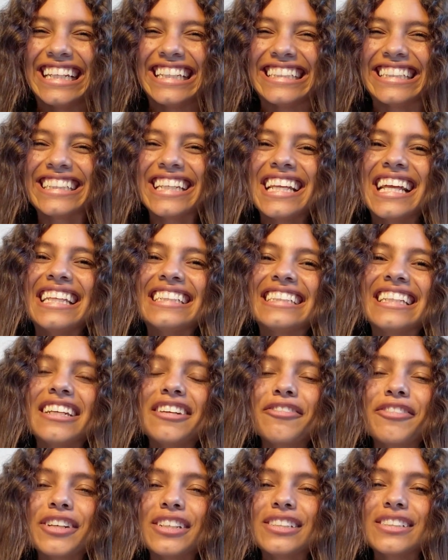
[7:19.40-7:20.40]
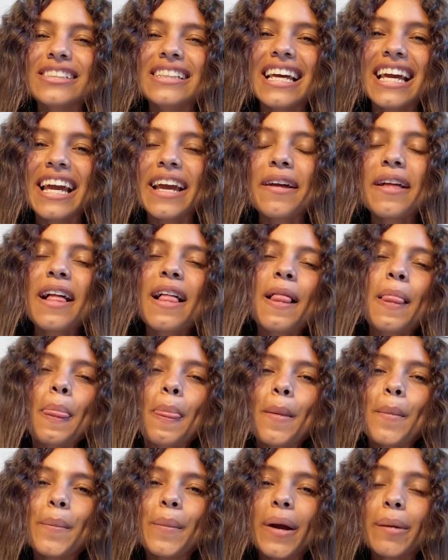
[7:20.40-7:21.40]
So that's it for today,
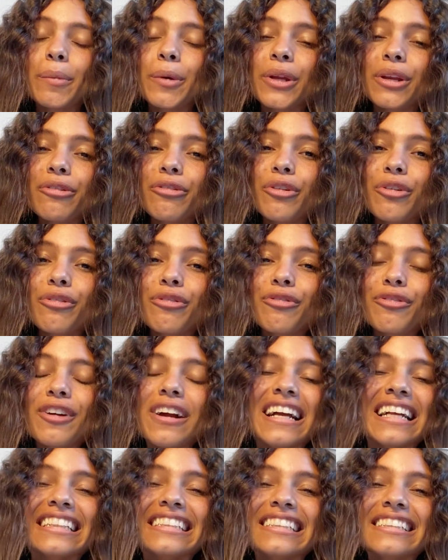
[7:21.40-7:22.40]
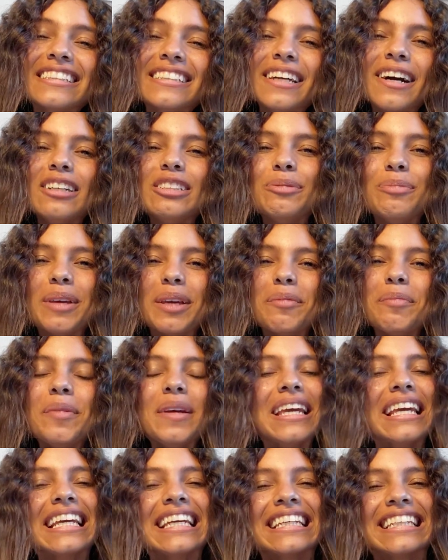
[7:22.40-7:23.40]
my beautiful friends, cosmic
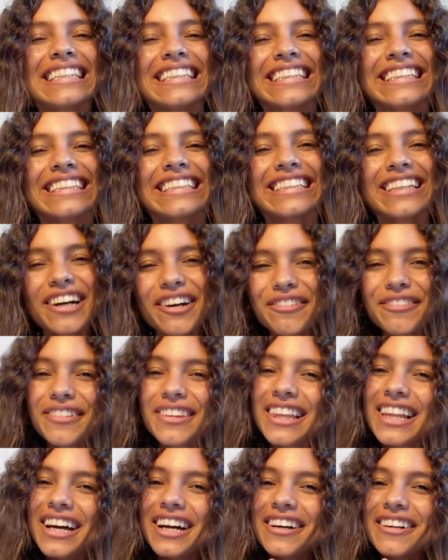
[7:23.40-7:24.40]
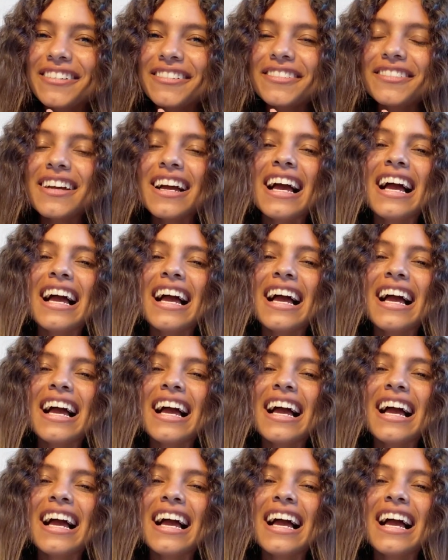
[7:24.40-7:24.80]
beings of love.